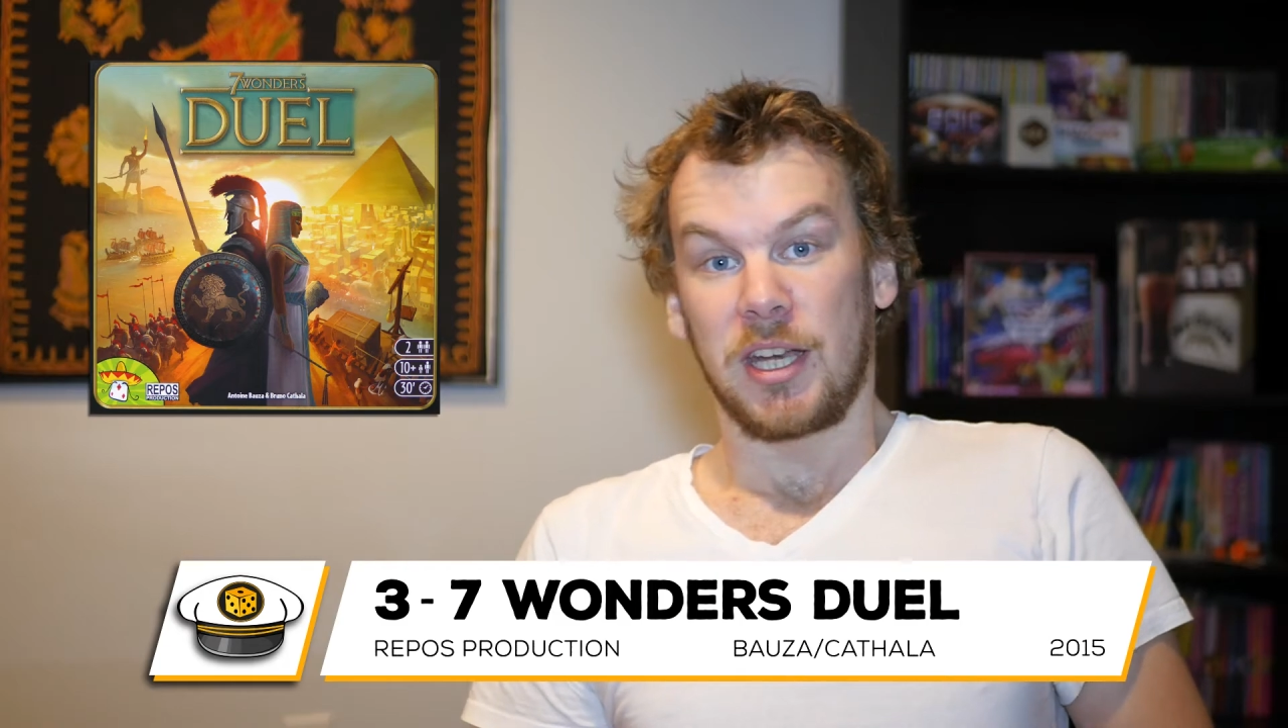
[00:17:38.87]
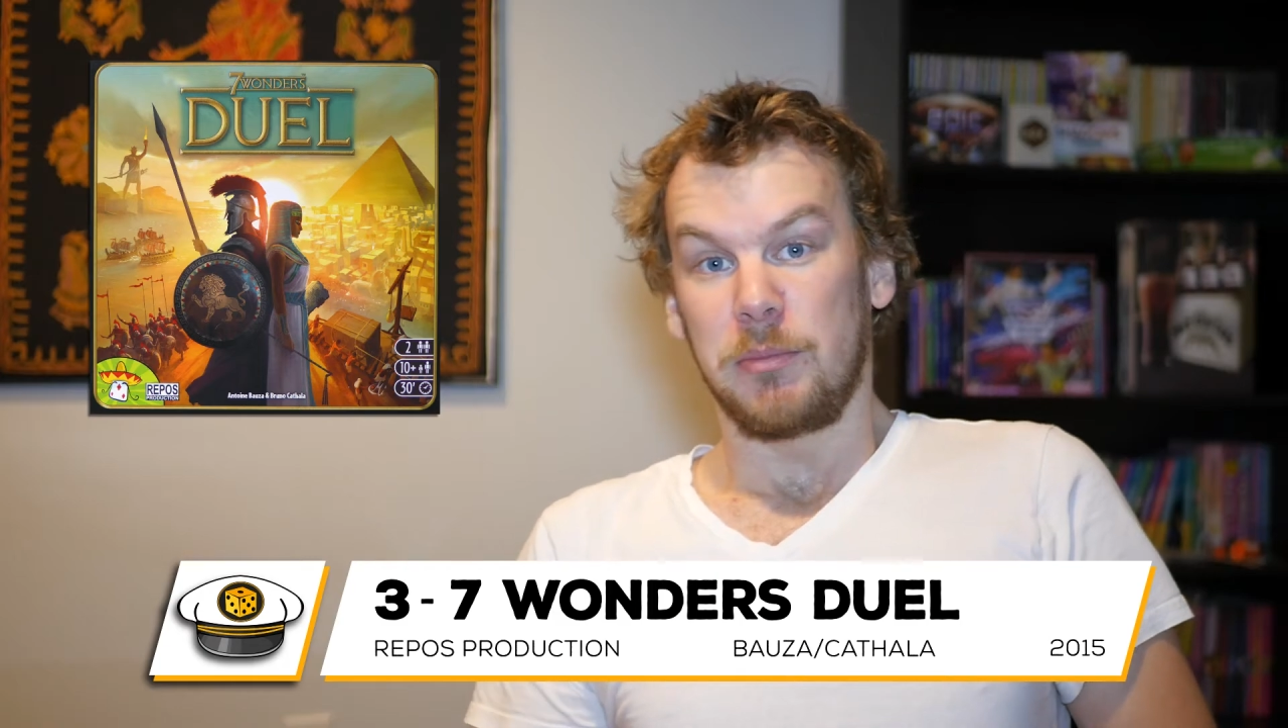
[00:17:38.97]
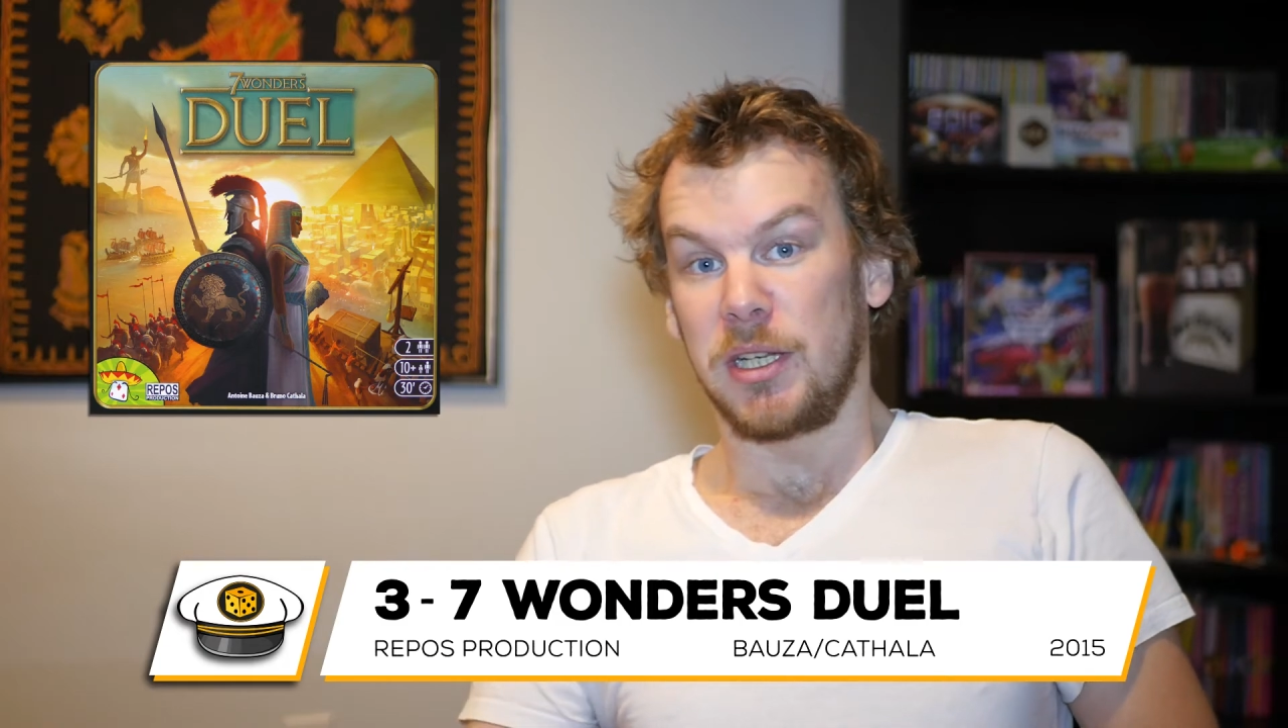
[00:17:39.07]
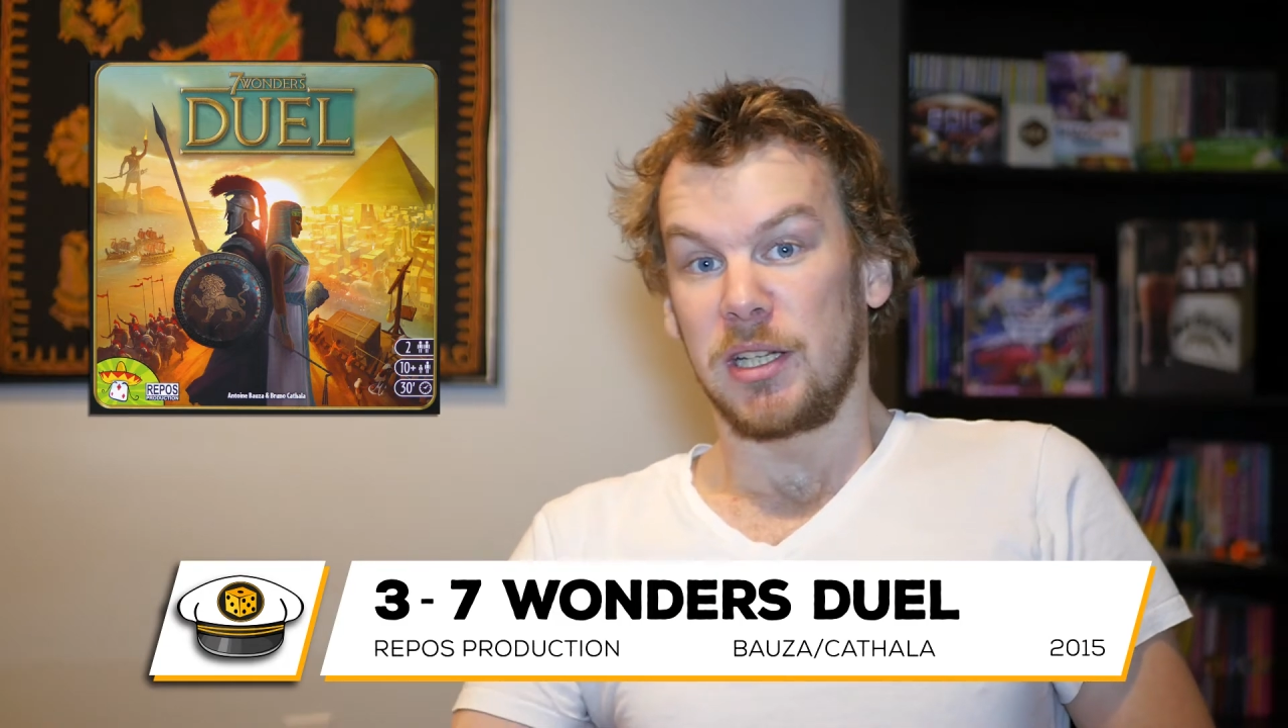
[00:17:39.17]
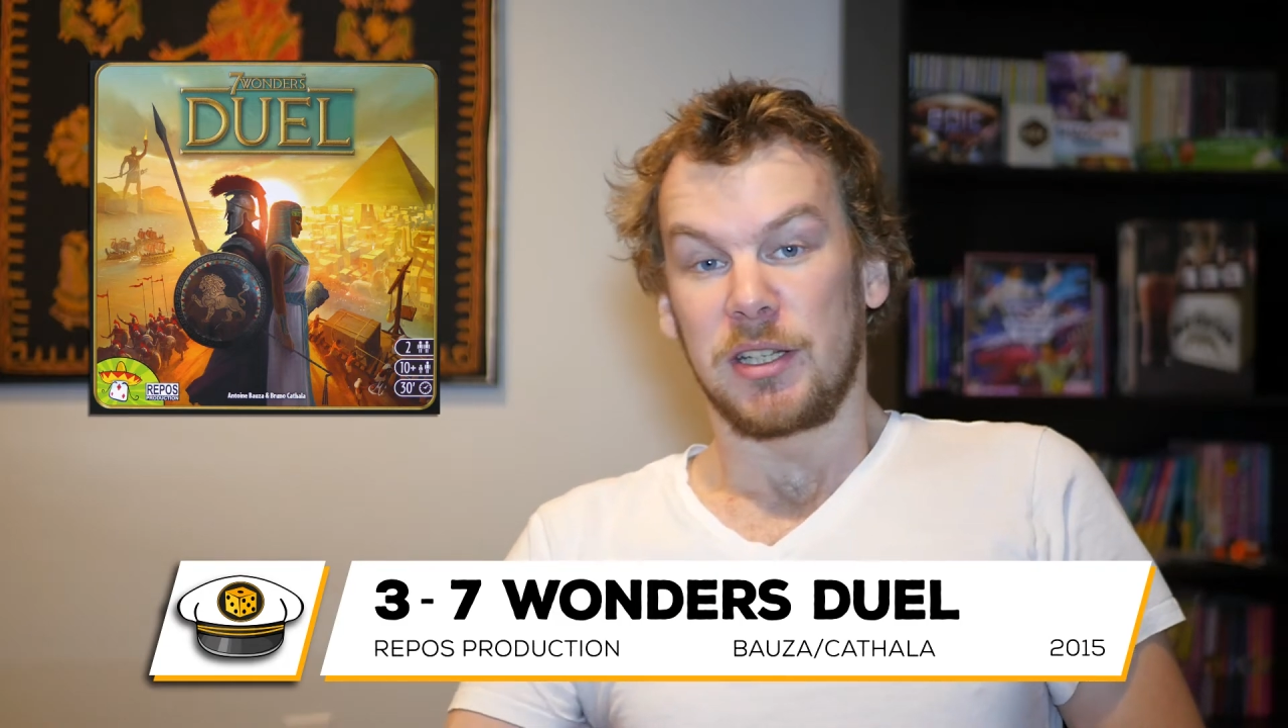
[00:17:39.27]
can
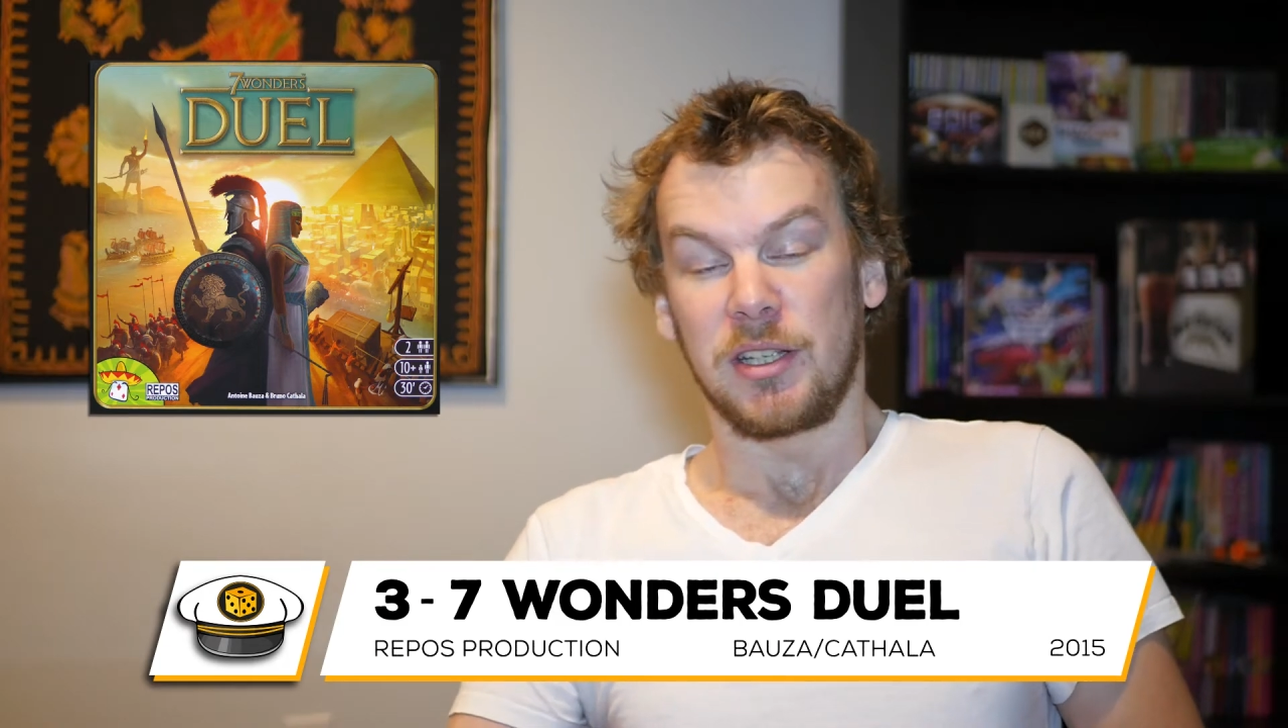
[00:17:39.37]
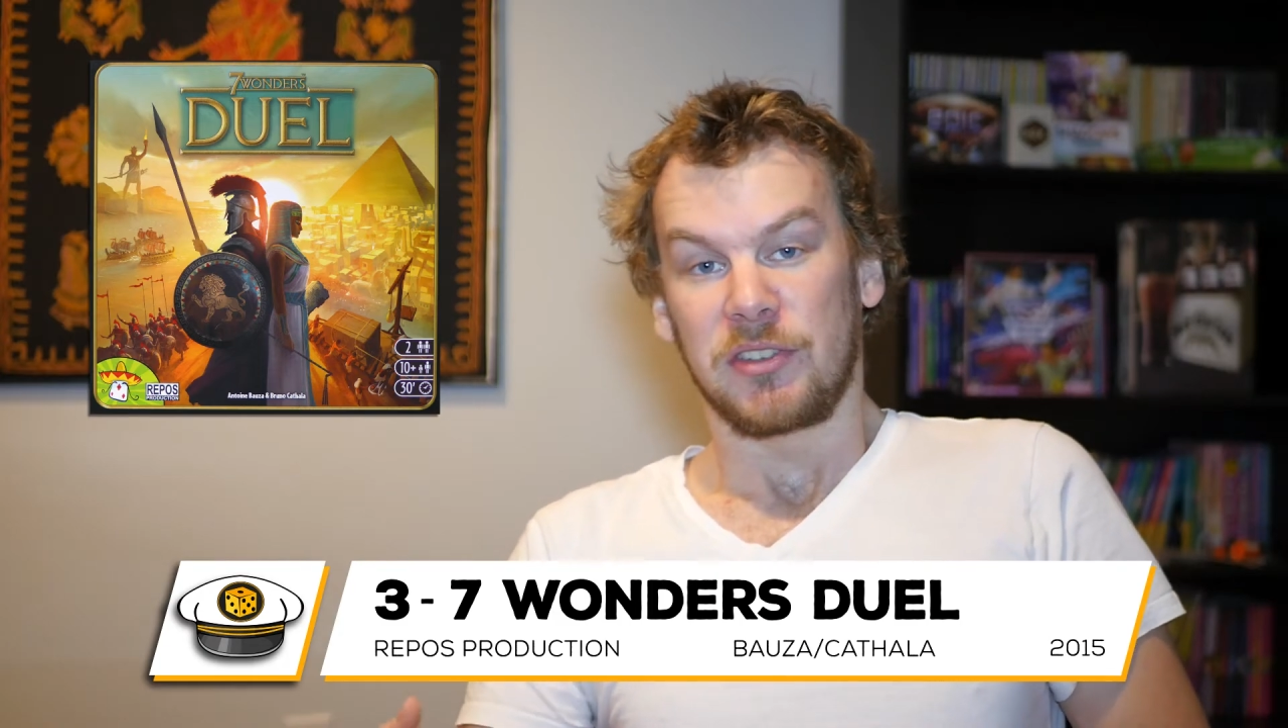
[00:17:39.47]
immediately